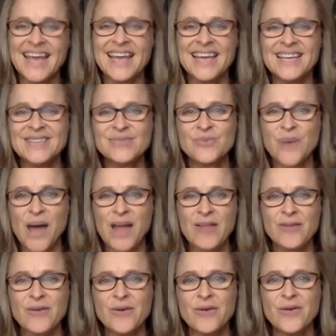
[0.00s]
is
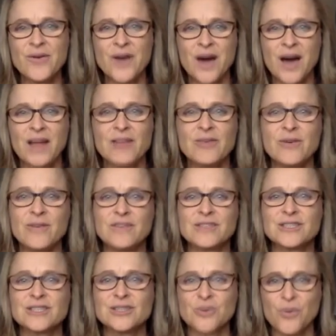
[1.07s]
whether or not you have a
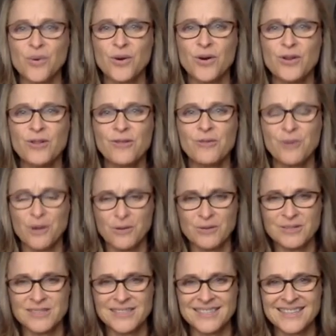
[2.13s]
sore
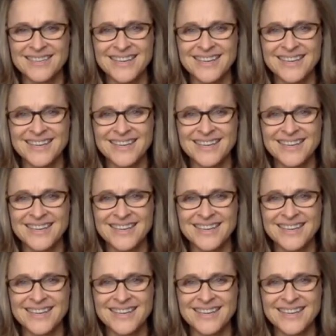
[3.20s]
throat.